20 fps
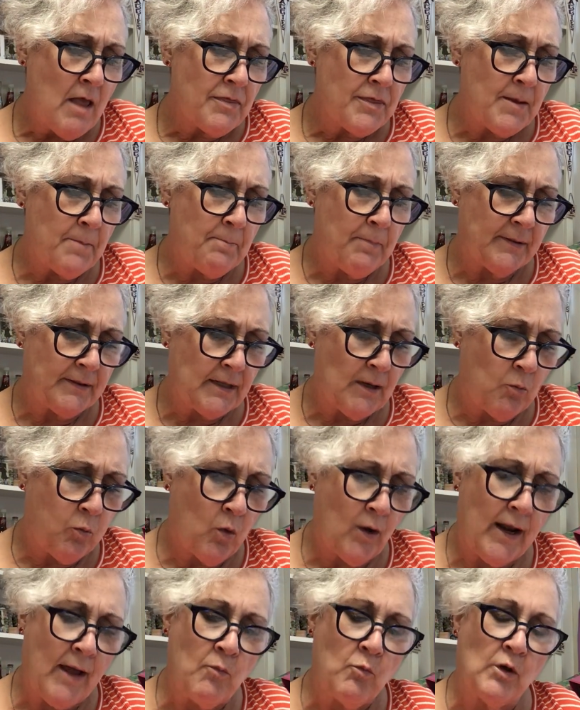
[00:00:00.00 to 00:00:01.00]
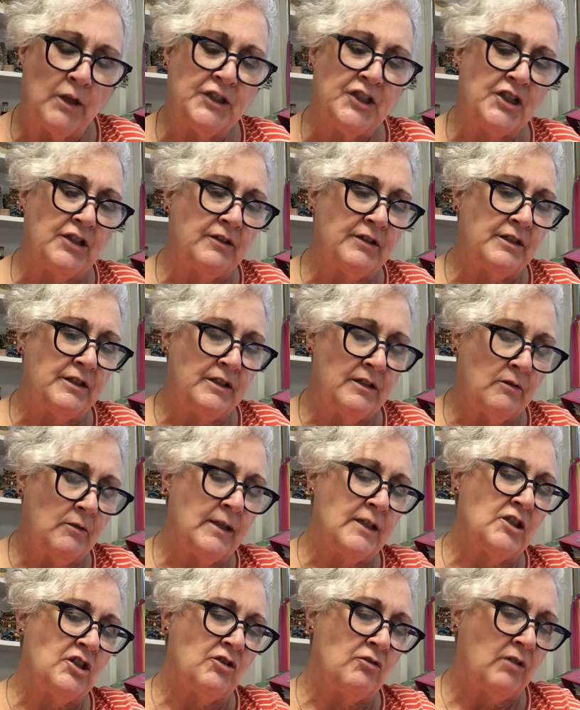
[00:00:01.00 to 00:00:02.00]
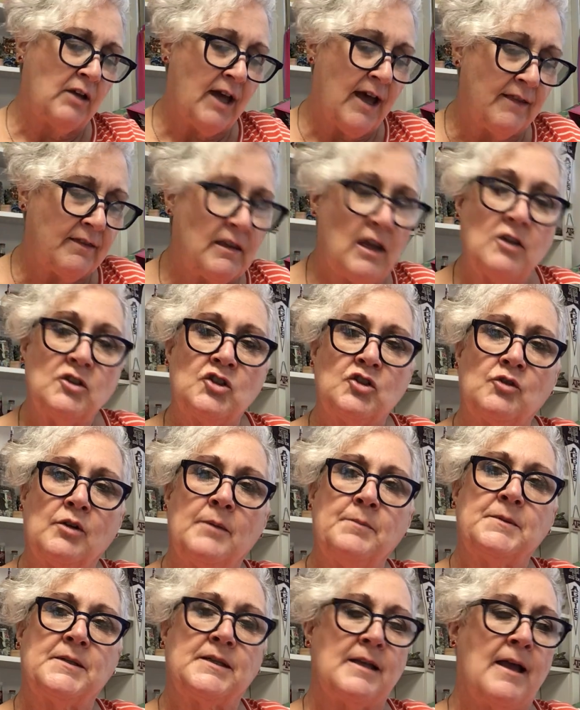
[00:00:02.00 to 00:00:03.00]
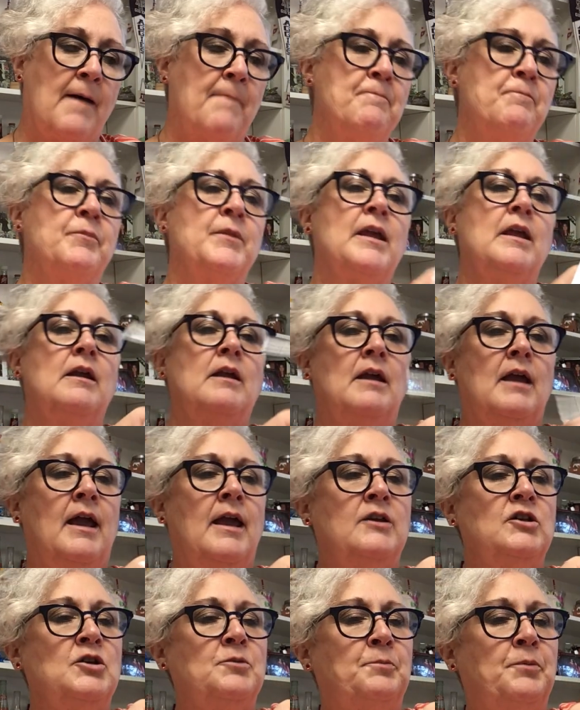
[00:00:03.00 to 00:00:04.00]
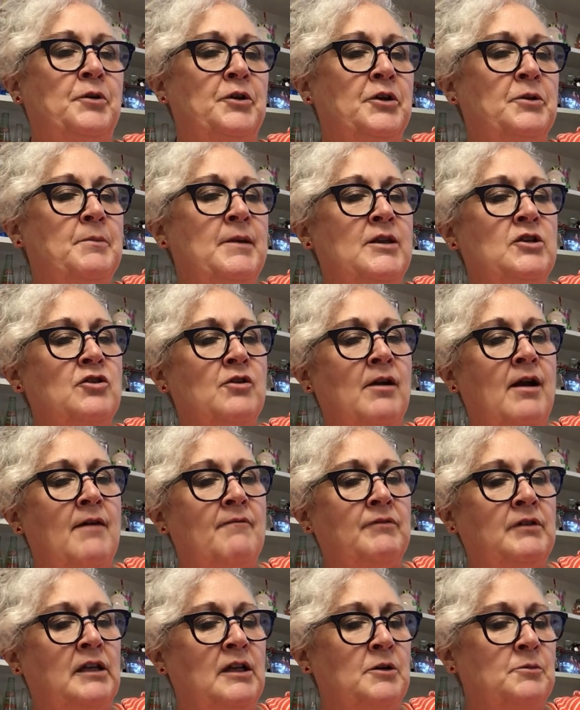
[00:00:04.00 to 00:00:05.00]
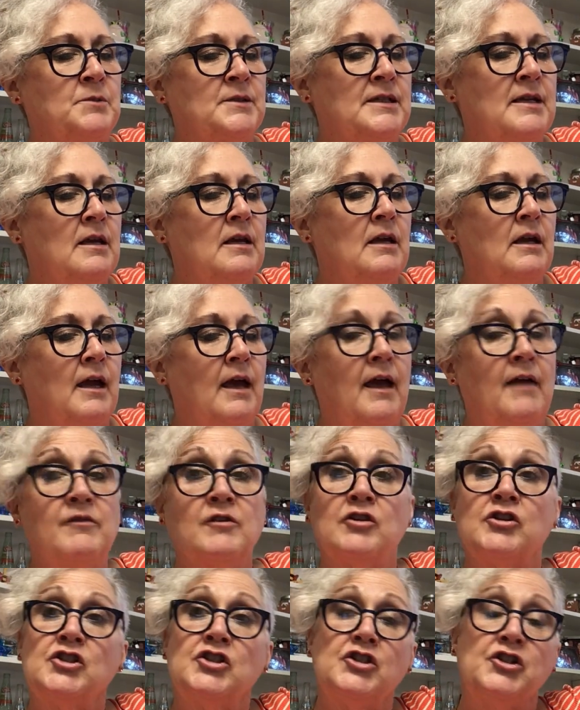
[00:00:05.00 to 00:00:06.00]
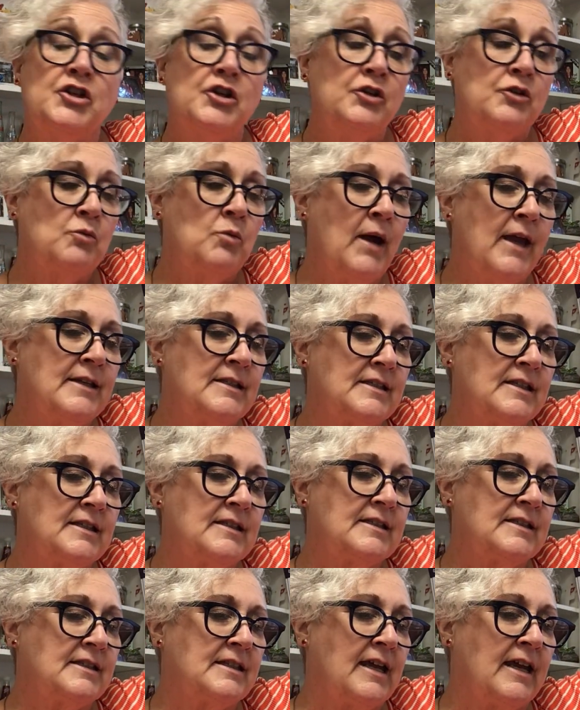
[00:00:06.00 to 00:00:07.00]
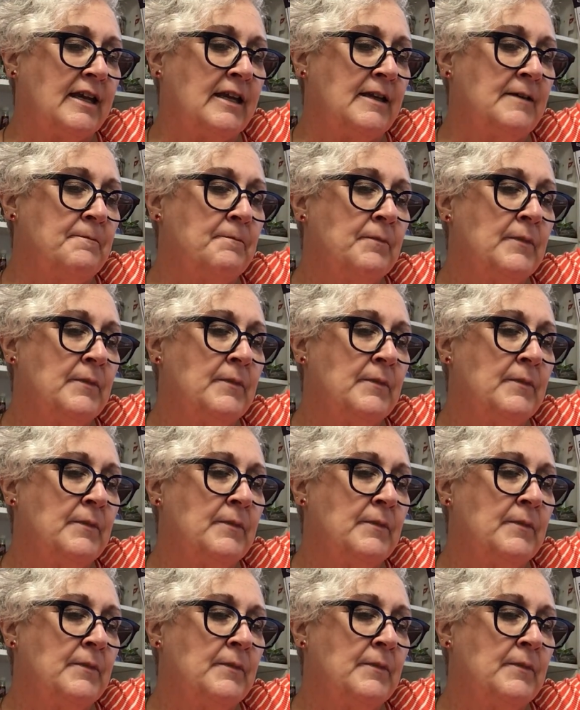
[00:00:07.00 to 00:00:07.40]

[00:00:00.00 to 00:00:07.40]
What I want you to do is you cut those strips up and you put them in your envelopes. And there's 2 ways to study.